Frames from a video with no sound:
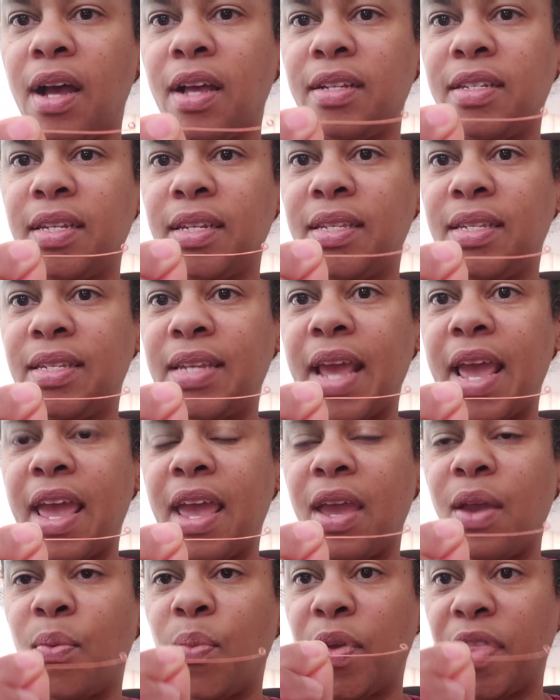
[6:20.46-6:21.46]
to
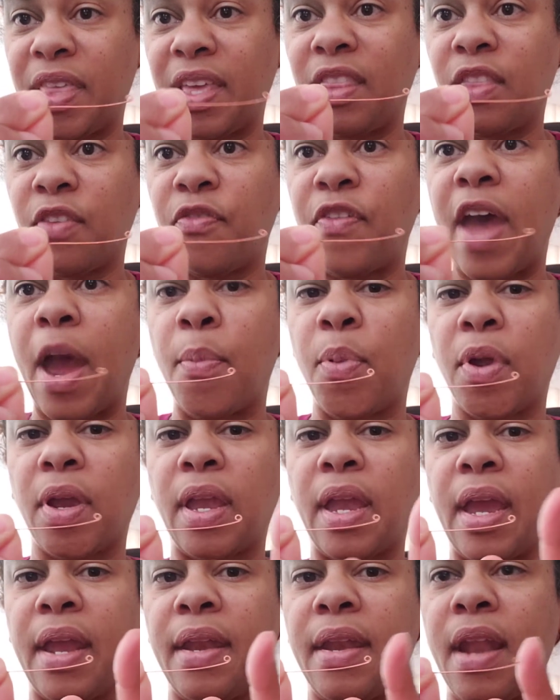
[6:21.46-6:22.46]
stay within the fabric
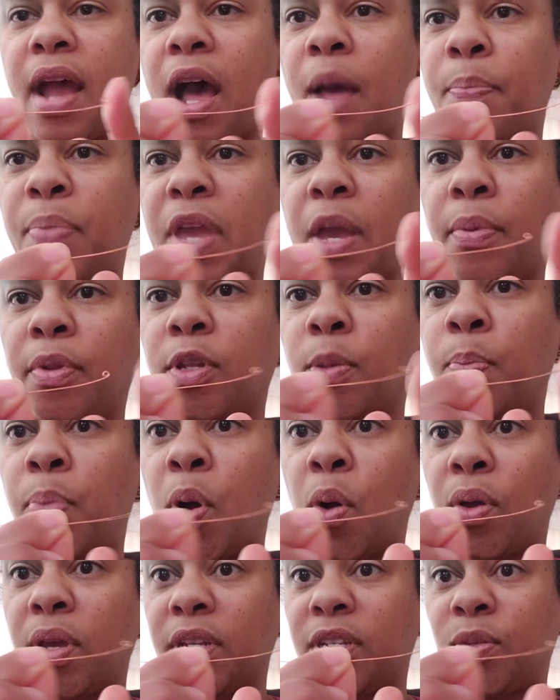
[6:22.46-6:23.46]
and not be able to
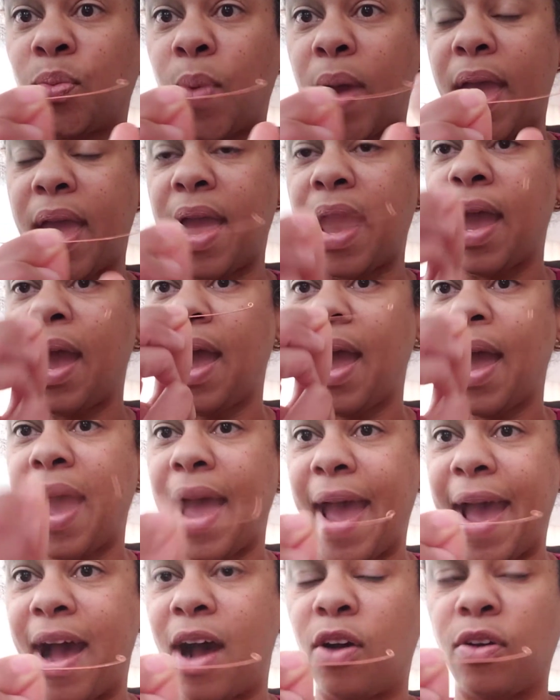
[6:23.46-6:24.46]
poke its way
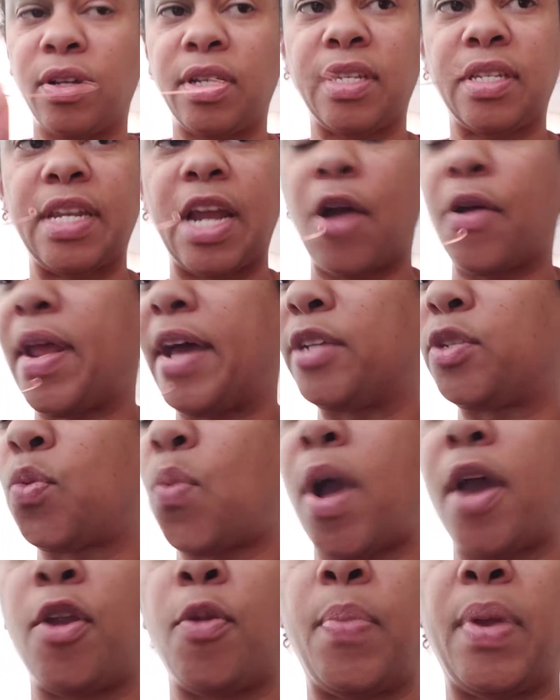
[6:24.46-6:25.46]
out, because now it has a
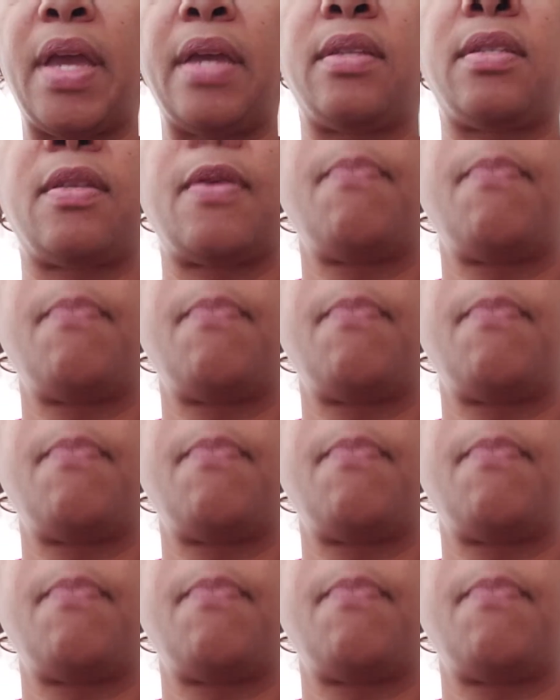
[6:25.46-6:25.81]
wider base.